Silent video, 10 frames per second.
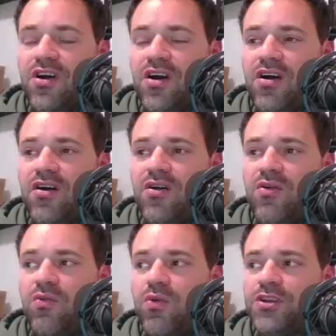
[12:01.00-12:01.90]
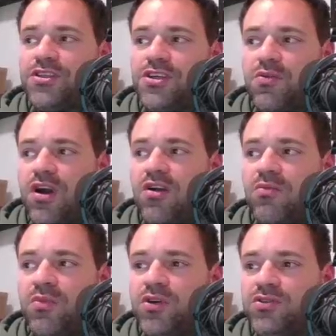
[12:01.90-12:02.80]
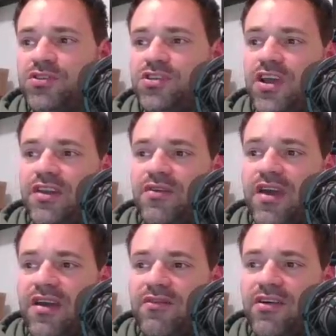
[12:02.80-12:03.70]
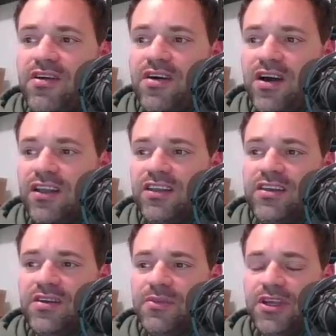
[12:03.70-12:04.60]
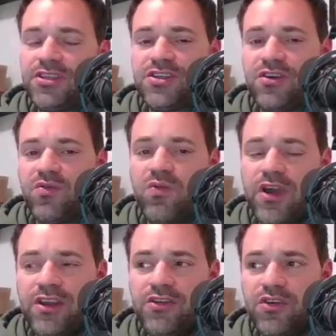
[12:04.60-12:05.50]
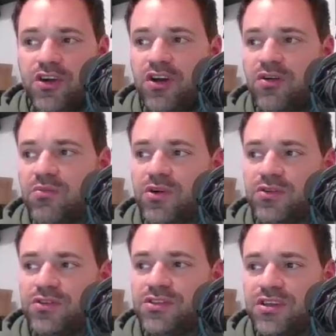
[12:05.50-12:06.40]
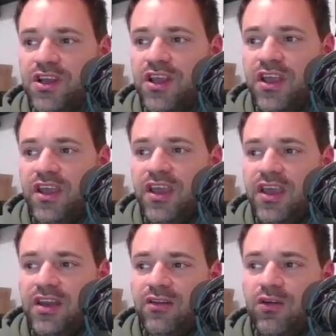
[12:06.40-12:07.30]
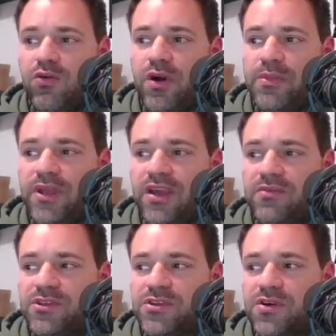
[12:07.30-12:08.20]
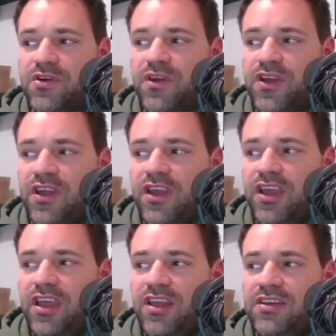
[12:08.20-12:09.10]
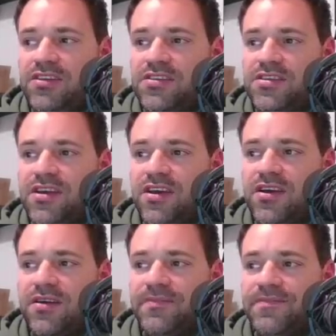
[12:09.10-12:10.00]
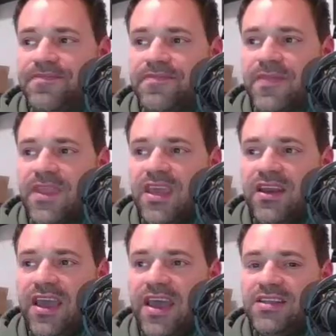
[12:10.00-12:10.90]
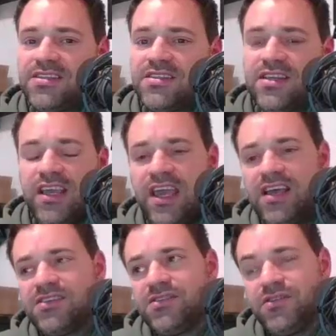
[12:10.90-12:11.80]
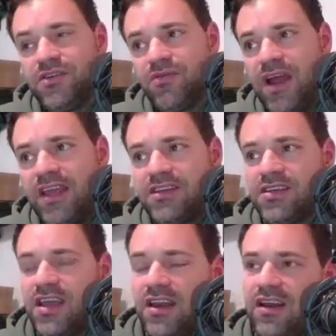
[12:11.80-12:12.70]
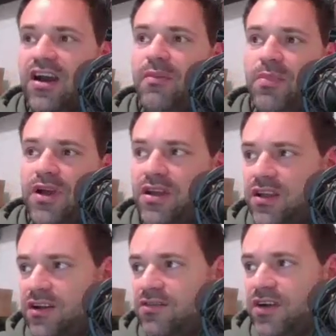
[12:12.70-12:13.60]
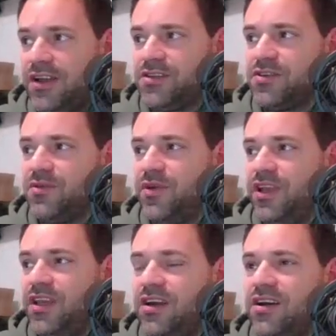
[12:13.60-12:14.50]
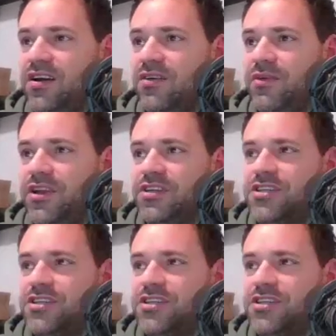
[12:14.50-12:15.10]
uh, once you are on boost, and you have a, a leaner mixture when you are not on boost and low R P M. So it um, it adds gas to the right and up. Right, so we uh, we are